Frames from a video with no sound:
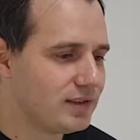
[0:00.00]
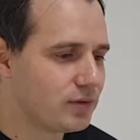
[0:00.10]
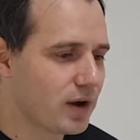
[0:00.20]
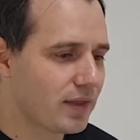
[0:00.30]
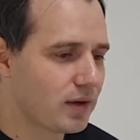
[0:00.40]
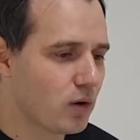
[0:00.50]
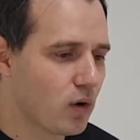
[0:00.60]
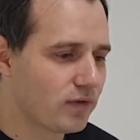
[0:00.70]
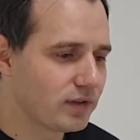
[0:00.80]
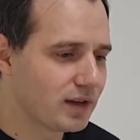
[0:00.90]
rather
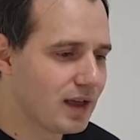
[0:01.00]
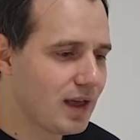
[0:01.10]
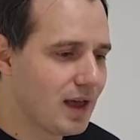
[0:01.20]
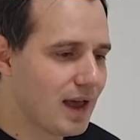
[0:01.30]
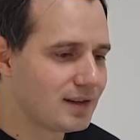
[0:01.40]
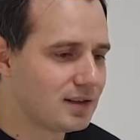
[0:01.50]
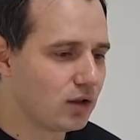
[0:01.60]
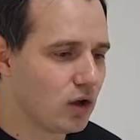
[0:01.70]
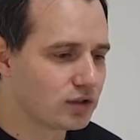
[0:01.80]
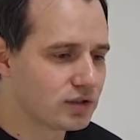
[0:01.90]
often and a
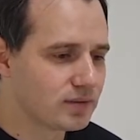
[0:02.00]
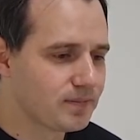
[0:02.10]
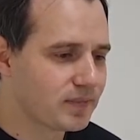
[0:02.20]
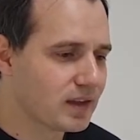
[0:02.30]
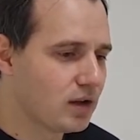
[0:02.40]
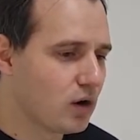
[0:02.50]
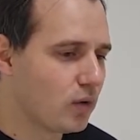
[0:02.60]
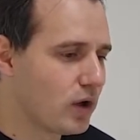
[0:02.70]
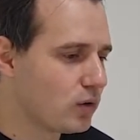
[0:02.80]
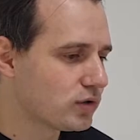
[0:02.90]
lot,
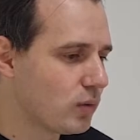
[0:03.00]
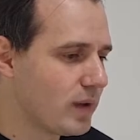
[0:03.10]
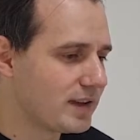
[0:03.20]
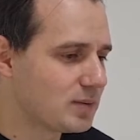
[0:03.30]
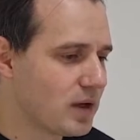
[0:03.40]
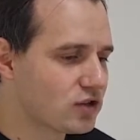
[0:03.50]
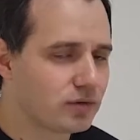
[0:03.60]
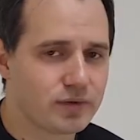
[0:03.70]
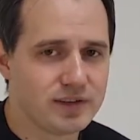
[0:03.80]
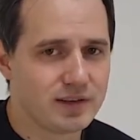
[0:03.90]
or those who make
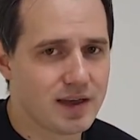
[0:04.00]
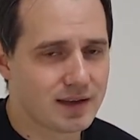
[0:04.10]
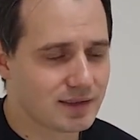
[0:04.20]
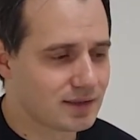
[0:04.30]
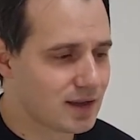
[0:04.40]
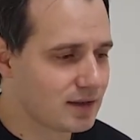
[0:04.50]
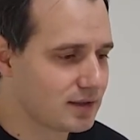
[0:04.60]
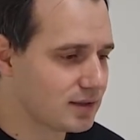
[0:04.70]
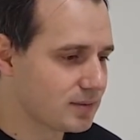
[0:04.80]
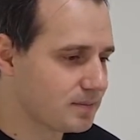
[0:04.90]
special reading
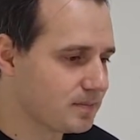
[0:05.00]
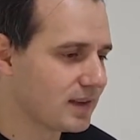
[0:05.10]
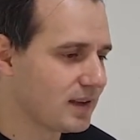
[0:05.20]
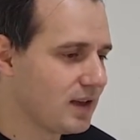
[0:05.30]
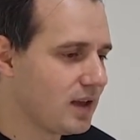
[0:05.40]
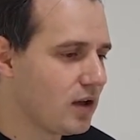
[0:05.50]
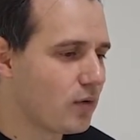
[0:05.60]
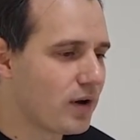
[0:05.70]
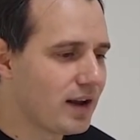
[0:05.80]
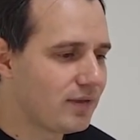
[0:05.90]
exercises.
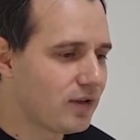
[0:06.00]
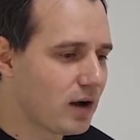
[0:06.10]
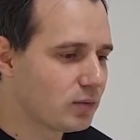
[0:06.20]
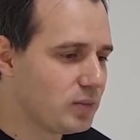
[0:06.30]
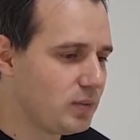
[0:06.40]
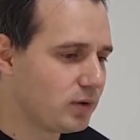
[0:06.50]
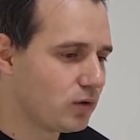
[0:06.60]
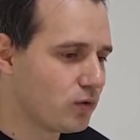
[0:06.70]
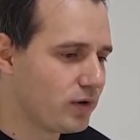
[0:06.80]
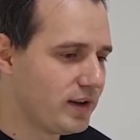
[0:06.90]
Rarely found people
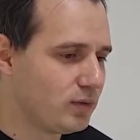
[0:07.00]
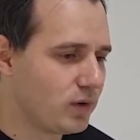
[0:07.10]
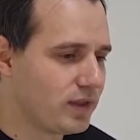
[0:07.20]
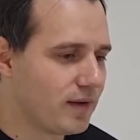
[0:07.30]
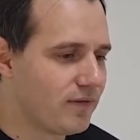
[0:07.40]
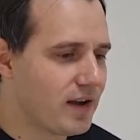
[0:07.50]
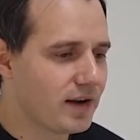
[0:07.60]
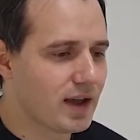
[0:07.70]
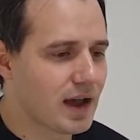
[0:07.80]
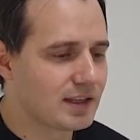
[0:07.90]
who read with a very high